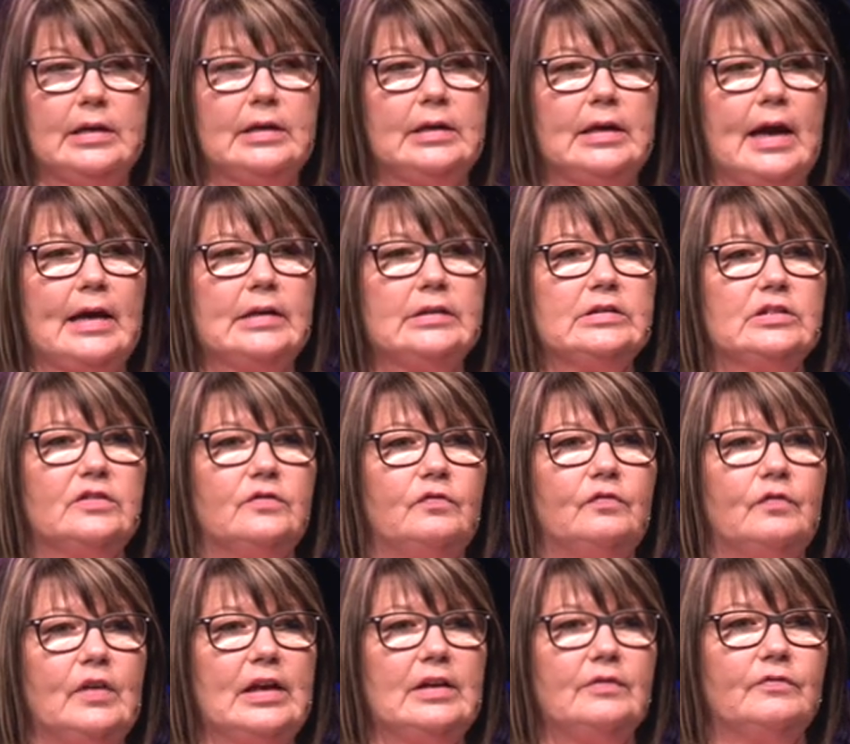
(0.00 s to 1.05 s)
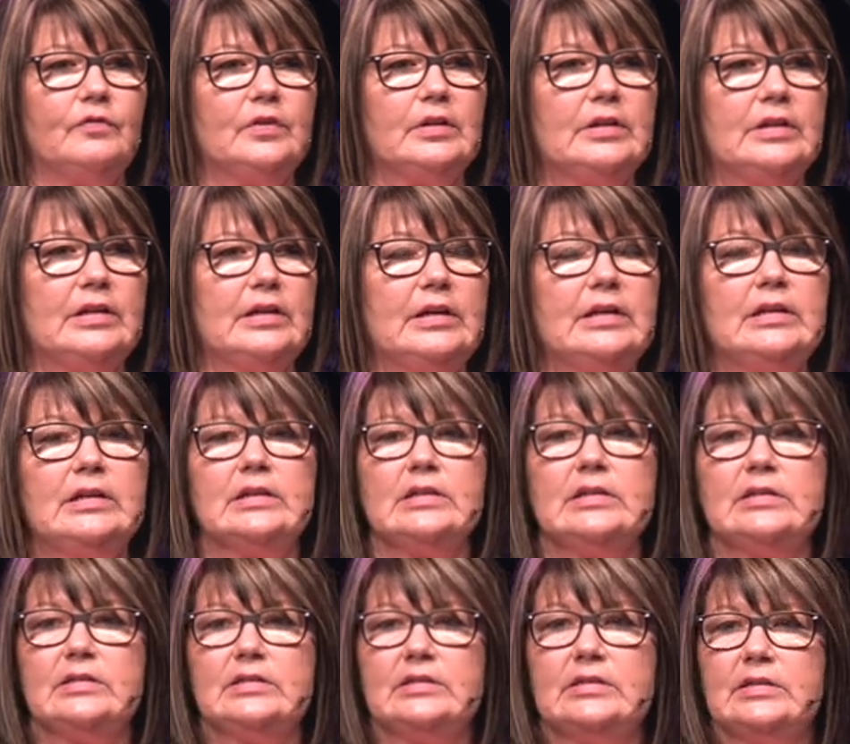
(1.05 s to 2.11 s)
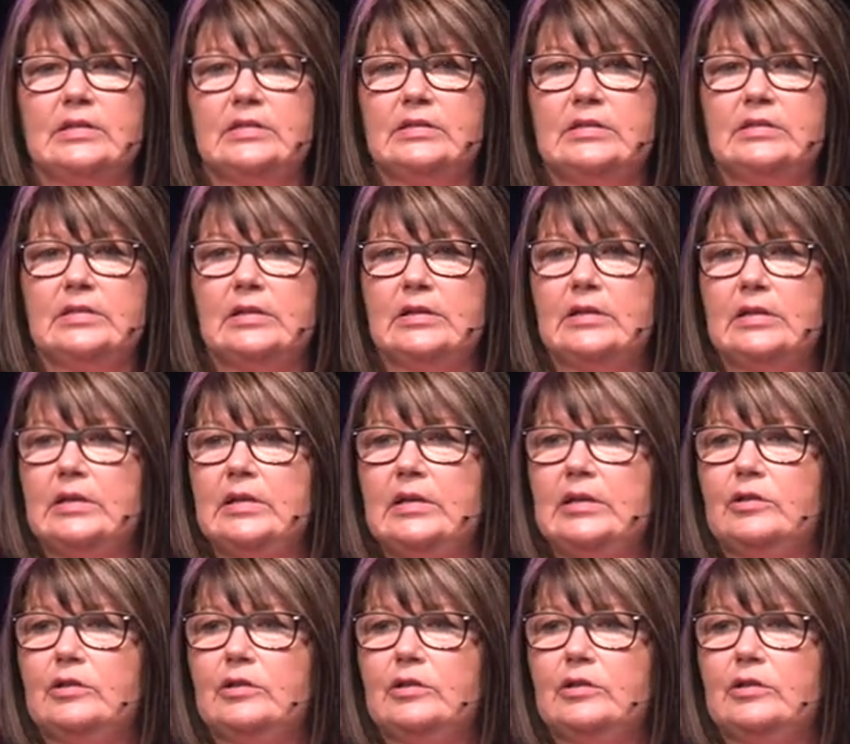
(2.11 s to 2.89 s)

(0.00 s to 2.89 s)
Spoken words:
God is faithfully, consistently